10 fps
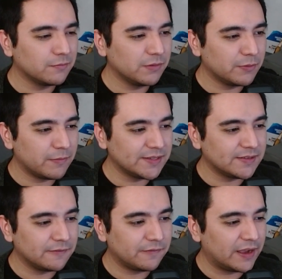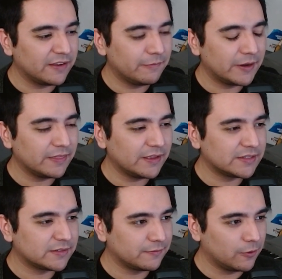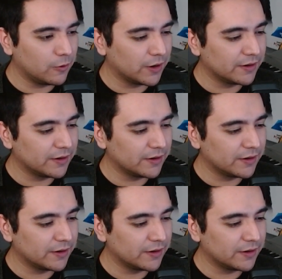people might say 5, but I think it's a 4.